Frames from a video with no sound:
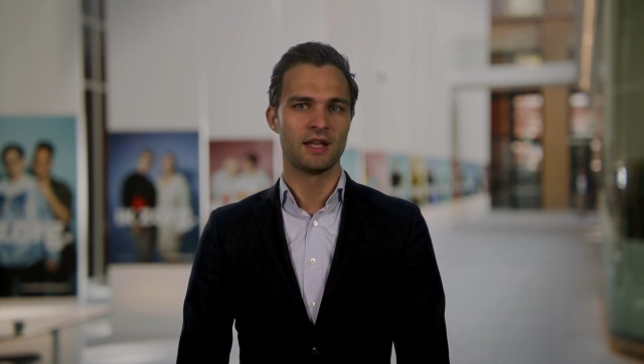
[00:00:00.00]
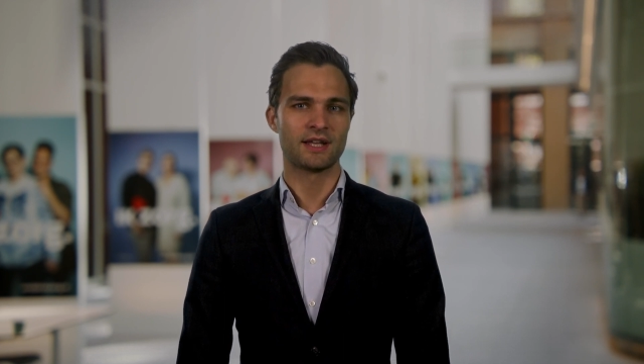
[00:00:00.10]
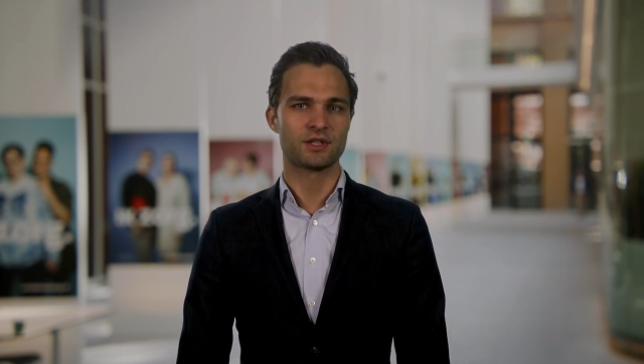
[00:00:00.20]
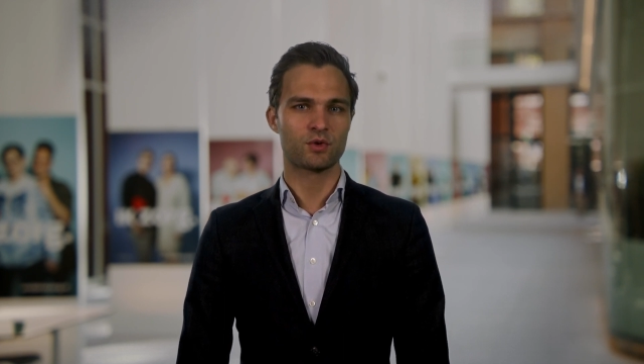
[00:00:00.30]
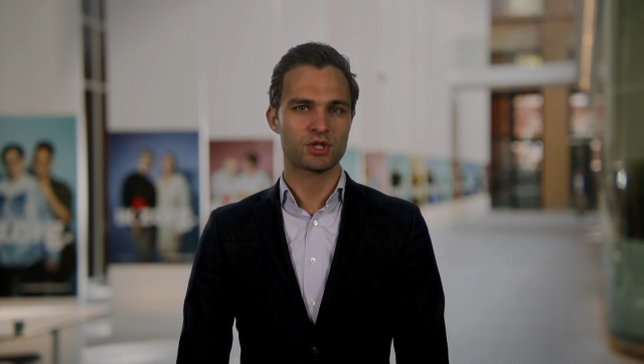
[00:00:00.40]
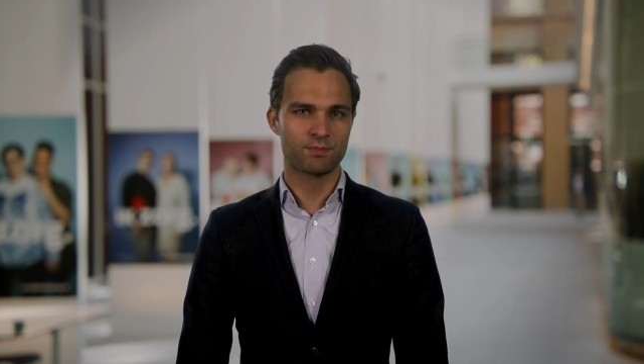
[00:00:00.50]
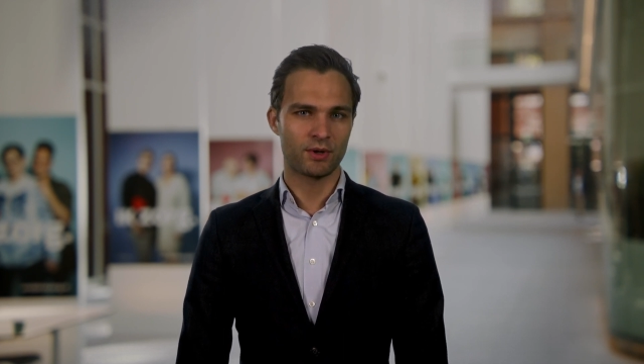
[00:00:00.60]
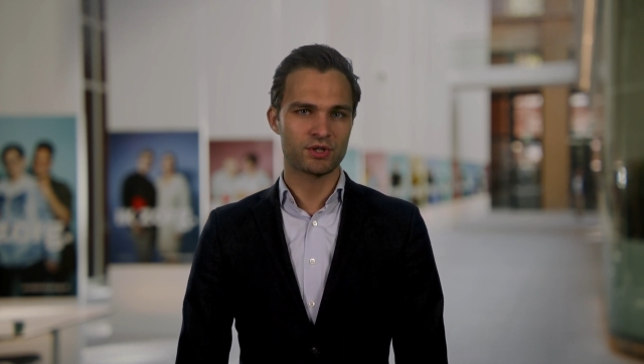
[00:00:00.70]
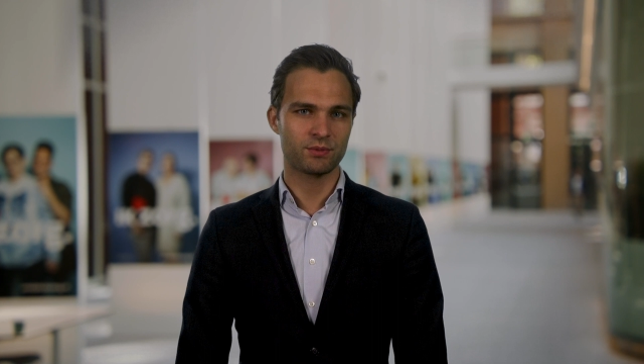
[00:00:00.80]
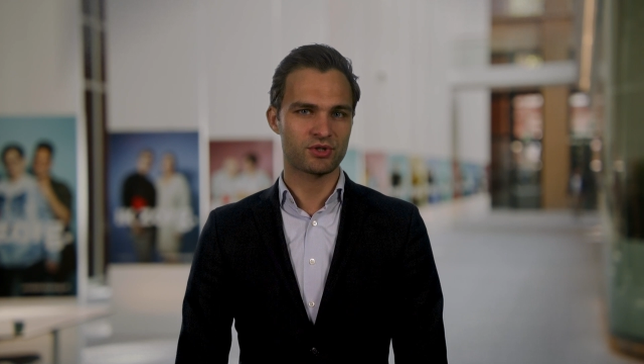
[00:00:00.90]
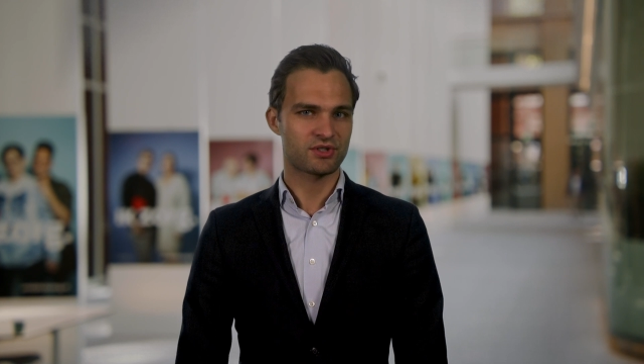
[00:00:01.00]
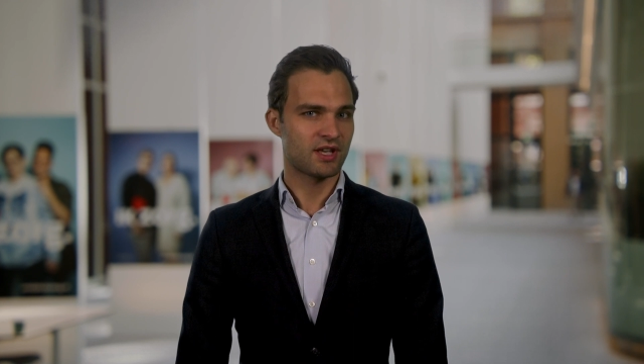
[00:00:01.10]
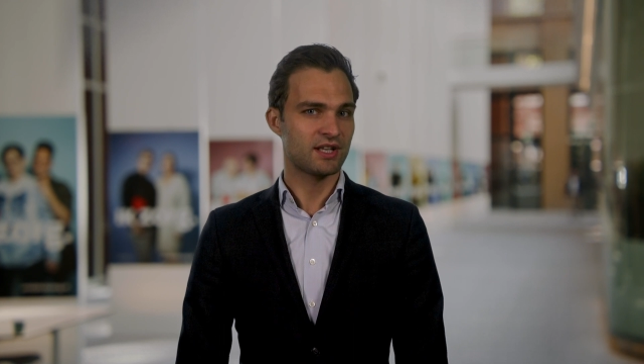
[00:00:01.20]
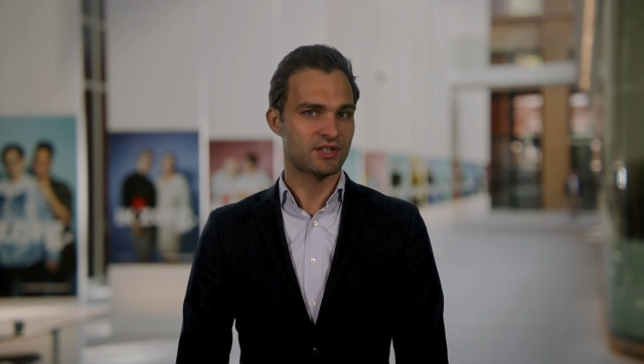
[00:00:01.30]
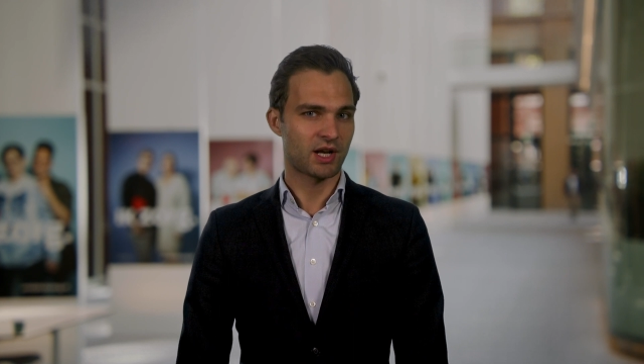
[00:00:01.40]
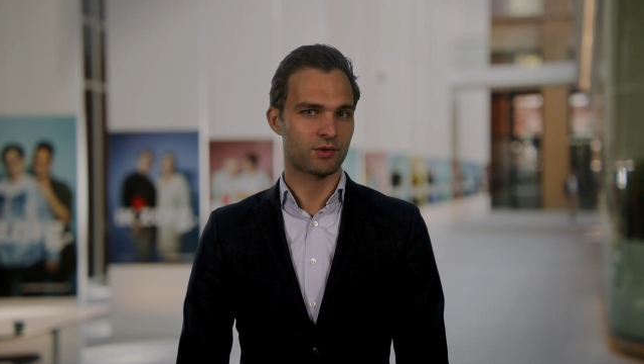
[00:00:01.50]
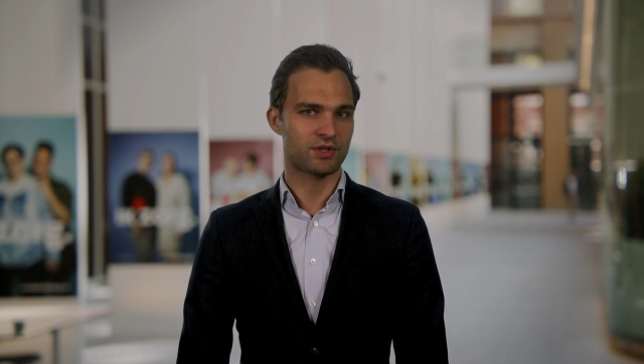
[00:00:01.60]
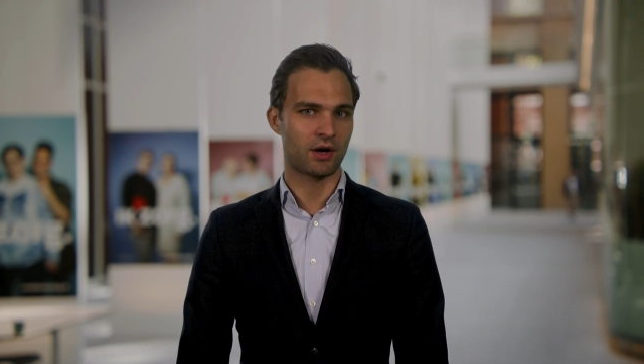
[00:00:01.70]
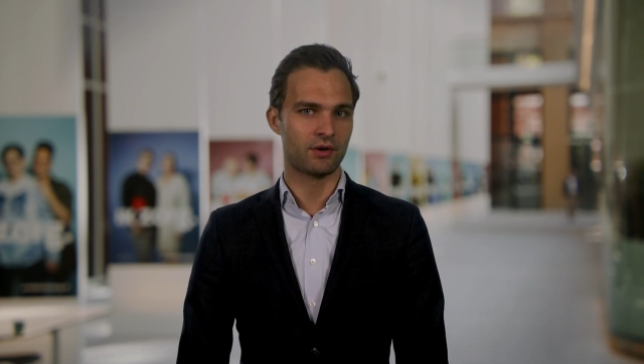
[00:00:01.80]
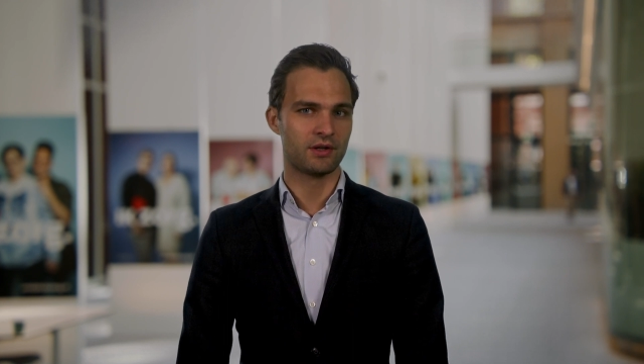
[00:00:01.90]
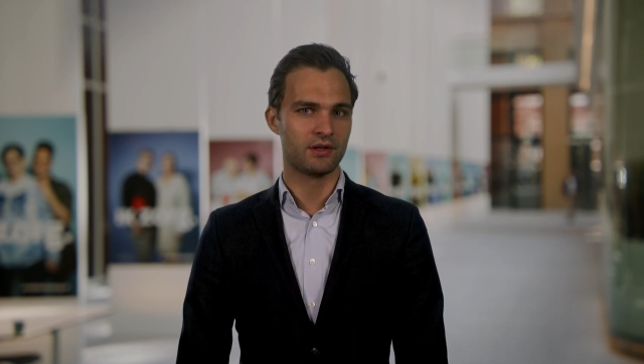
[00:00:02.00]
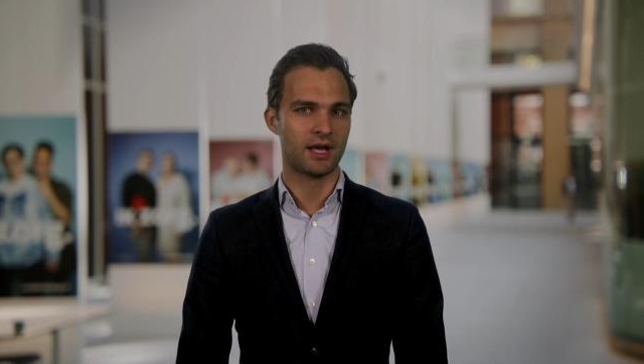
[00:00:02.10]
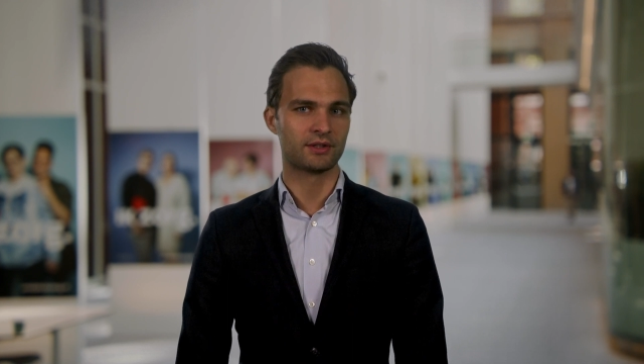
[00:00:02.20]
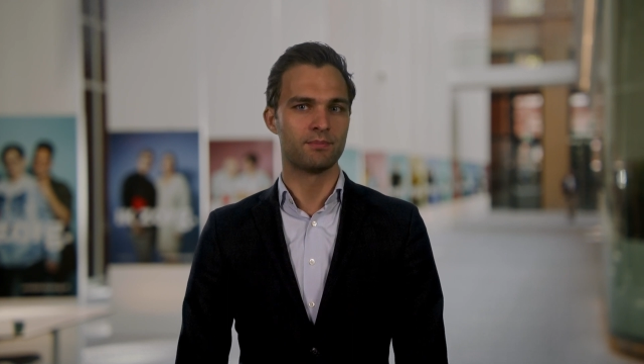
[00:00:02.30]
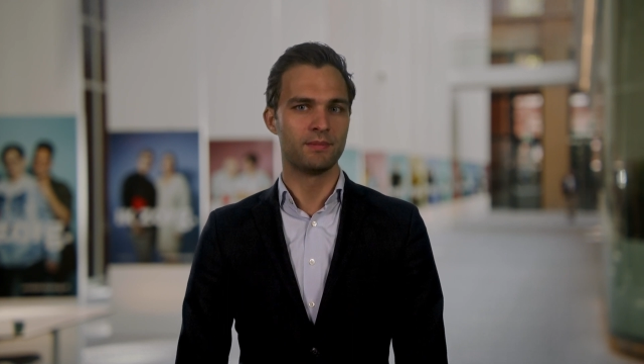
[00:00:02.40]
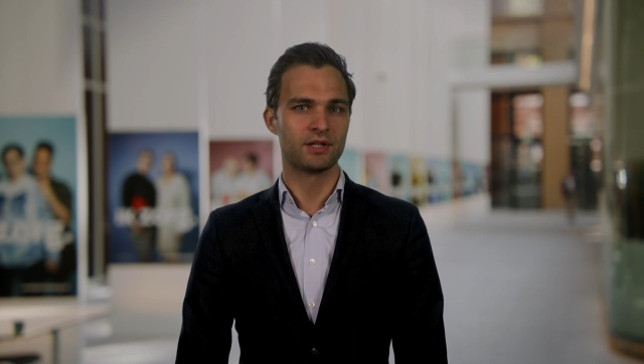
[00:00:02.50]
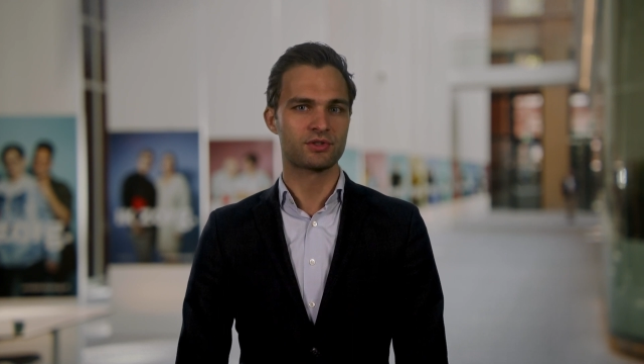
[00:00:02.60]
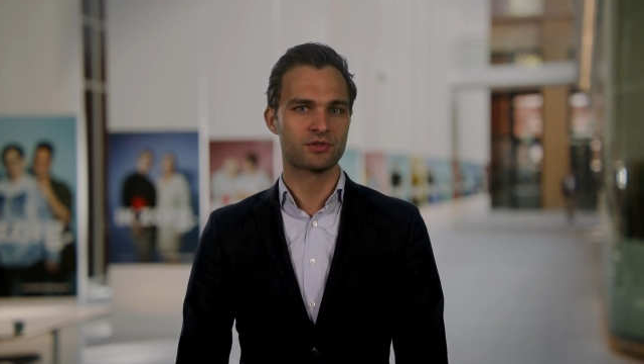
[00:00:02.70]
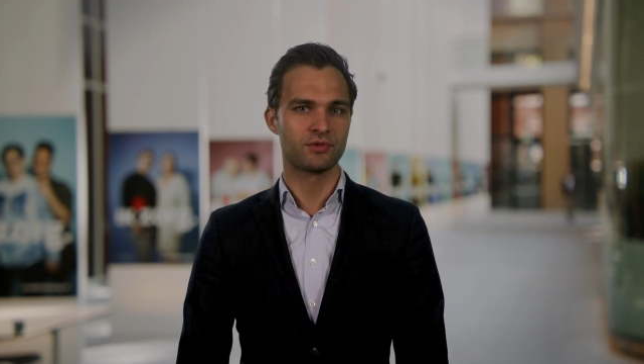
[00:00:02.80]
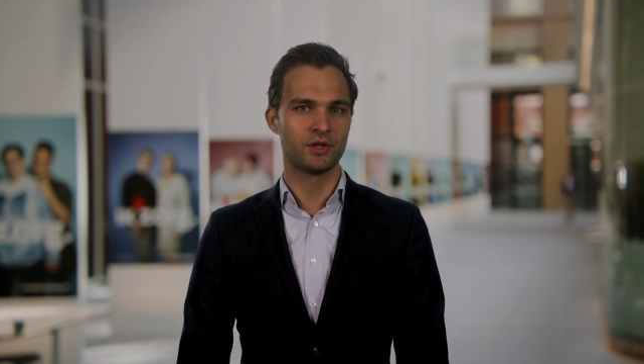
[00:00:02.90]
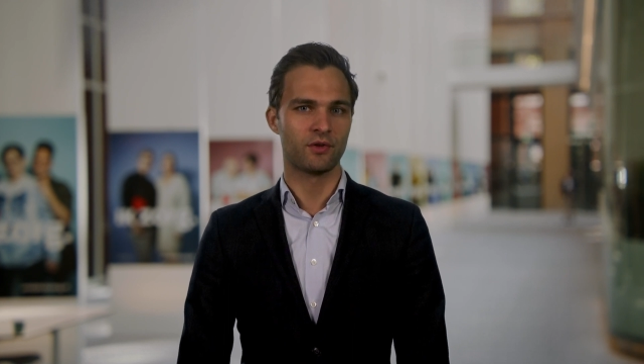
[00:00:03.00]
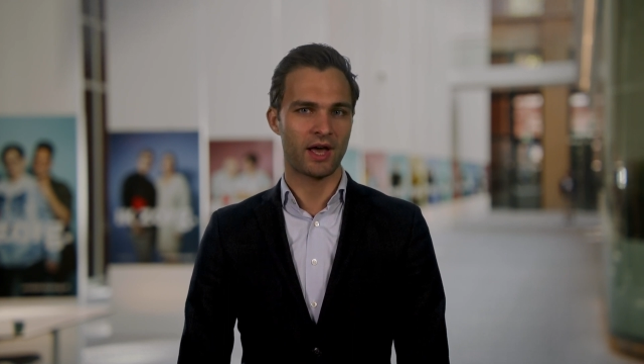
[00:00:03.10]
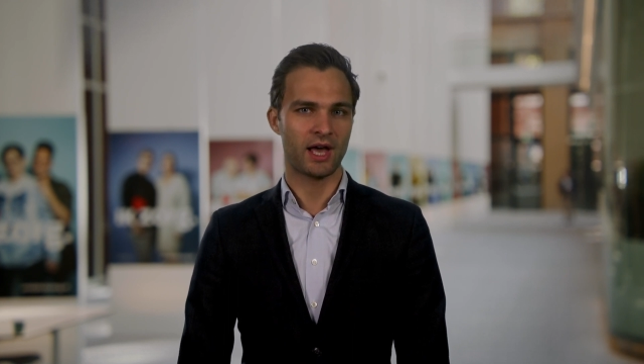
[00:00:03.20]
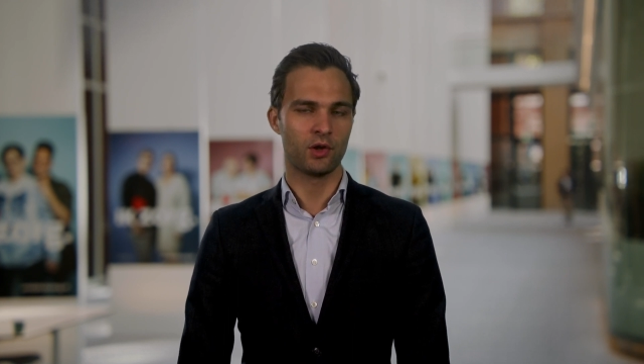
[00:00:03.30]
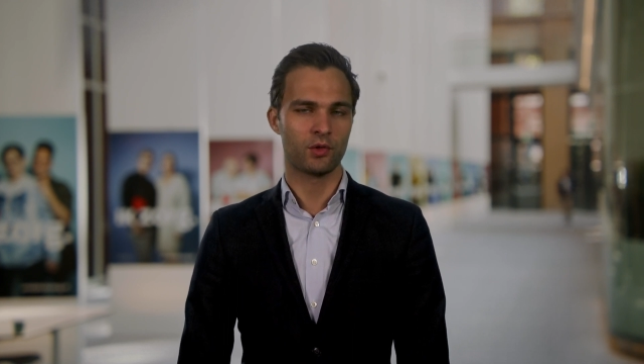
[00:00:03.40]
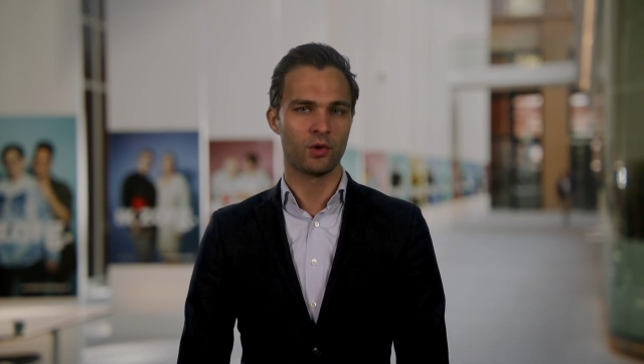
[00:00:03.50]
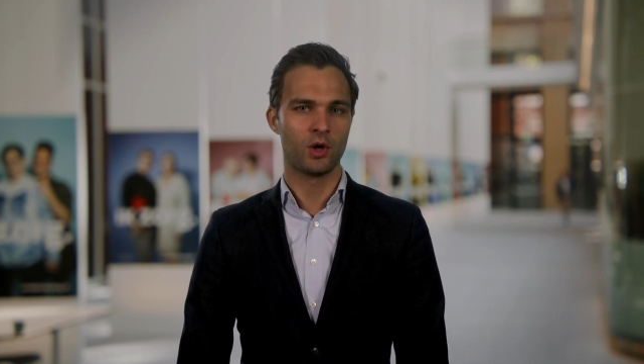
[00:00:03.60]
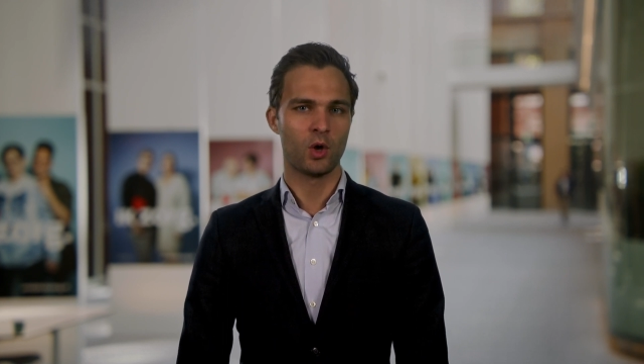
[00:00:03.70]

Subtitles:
As the responsible state secretary at the Ministry of Health,